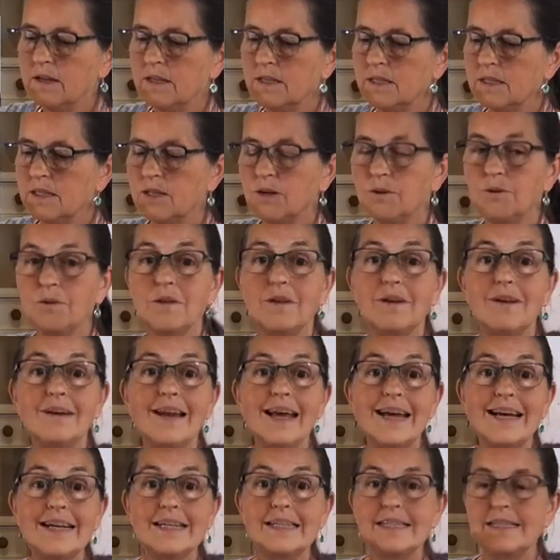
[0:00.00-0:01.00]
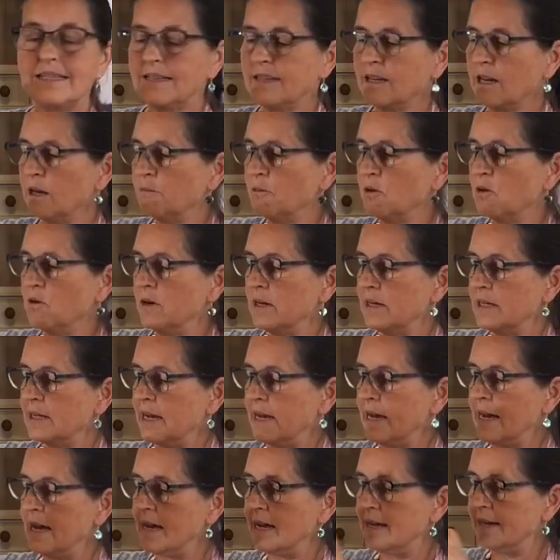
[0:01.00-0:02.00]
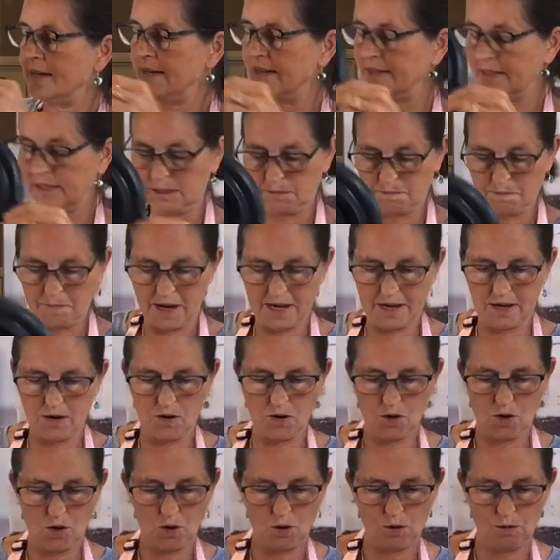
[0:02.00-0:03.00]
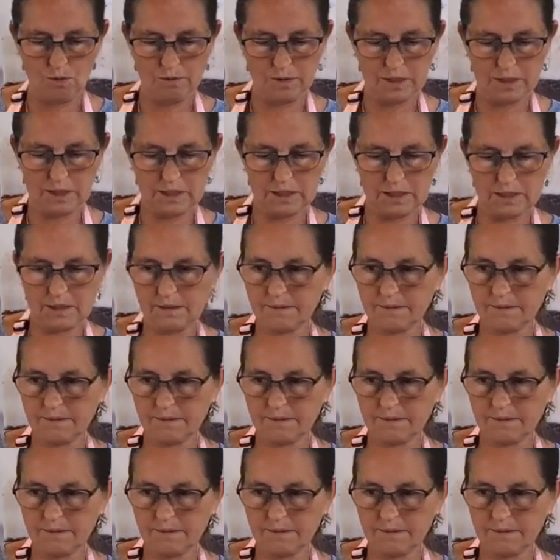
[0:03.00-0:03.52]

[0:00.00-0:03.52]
So the next thing I'm going to add is my oats.